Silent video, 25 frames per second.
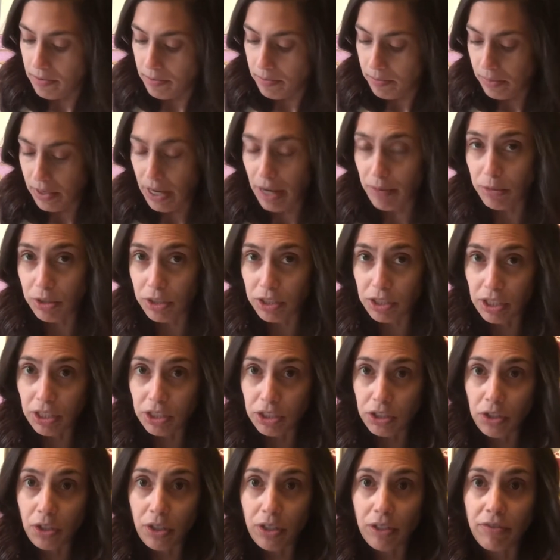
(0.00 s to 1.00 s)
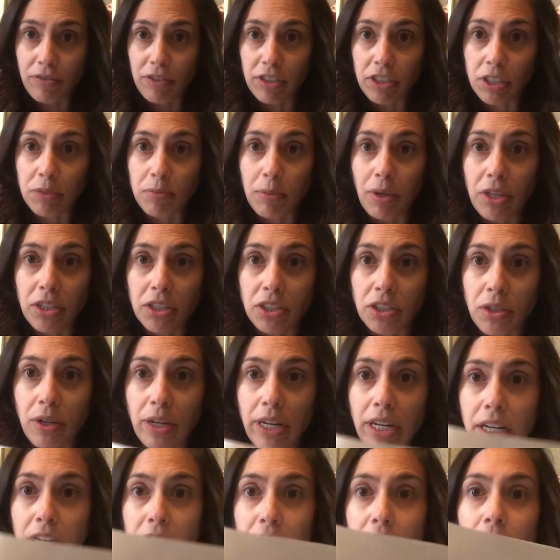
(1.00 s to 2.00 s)
But I'm just gonna show you the first part. So I'm
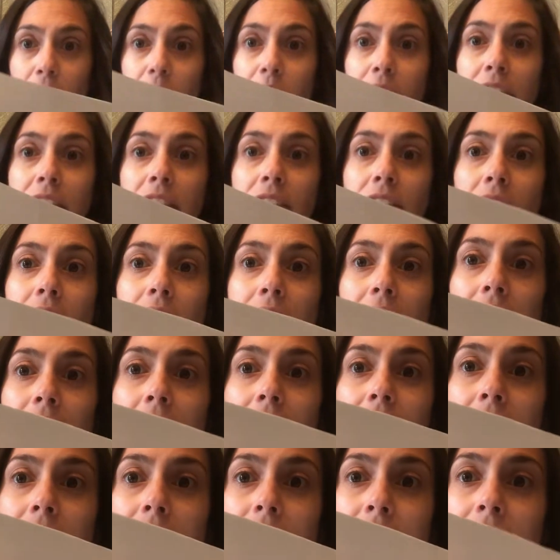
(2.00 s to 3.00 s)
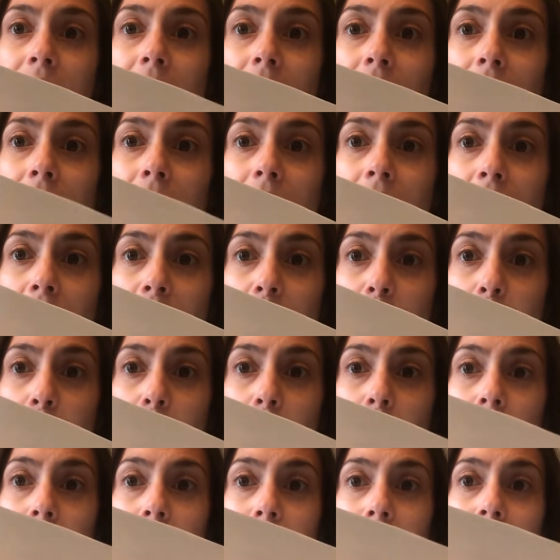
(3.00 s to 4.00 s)
gonna glue this little ant. This is a honey
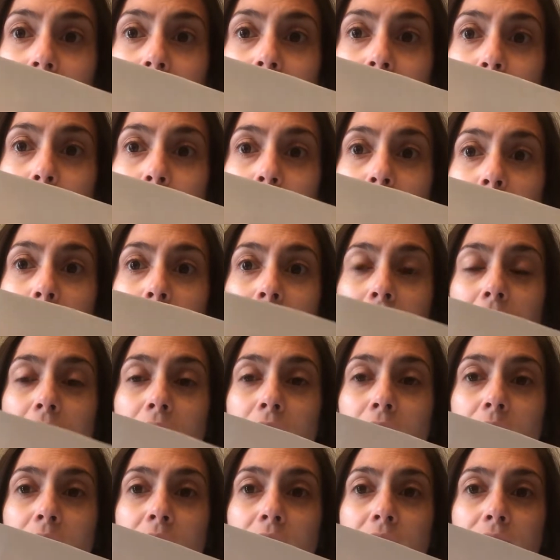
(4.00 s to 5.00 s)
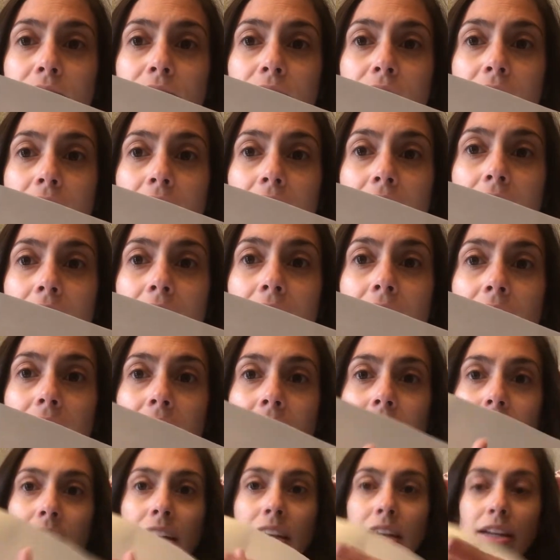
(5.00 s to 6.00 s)
pot ant, but I'm gonna use it for A
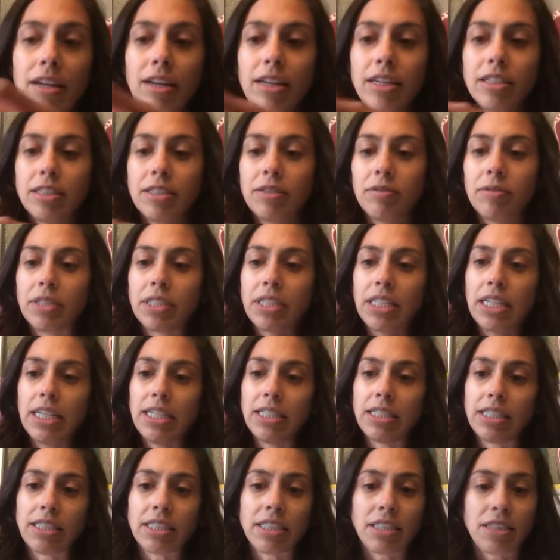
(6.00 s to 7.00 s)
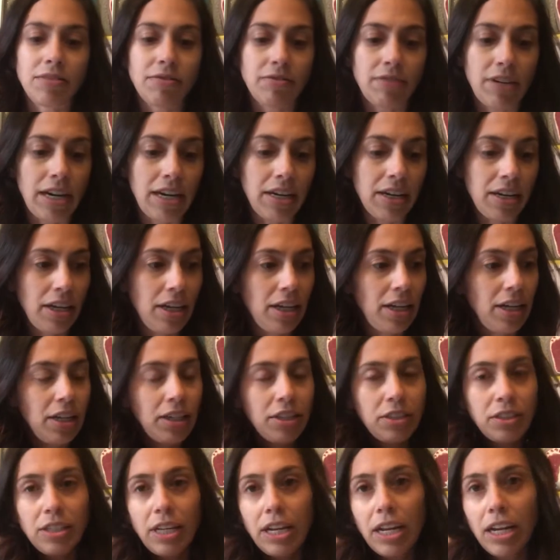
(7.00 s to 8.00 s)
because it was the easiest to find.
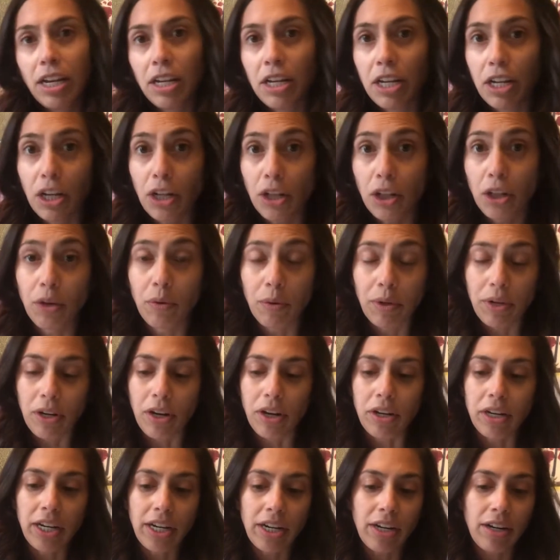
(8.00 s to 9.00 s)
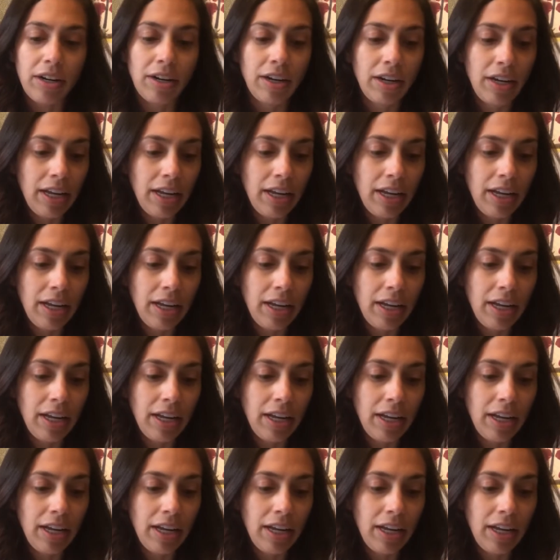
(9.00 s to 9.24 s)
So I'm gonna glue it on here.